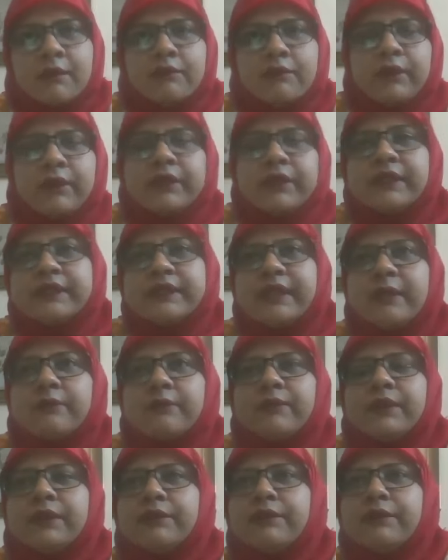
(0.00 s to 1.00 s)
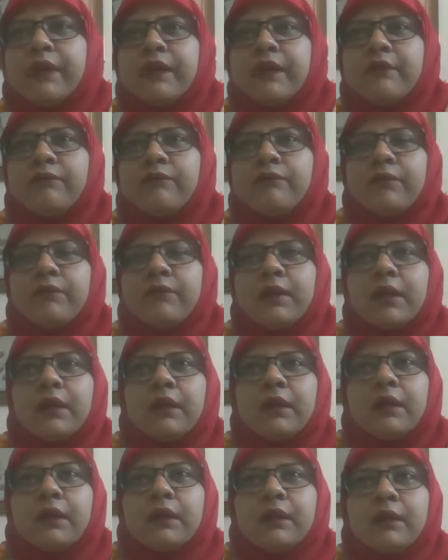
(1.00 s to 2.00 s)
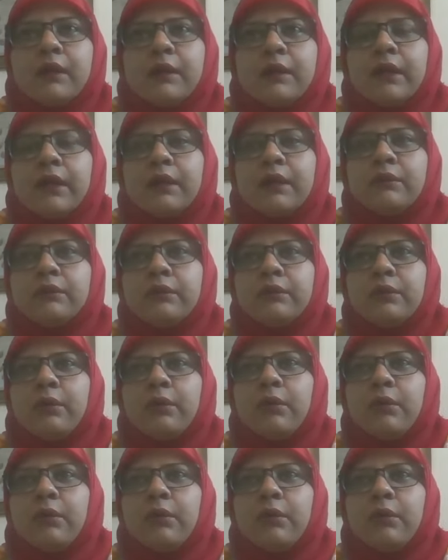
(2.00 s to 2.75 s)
For example, you have around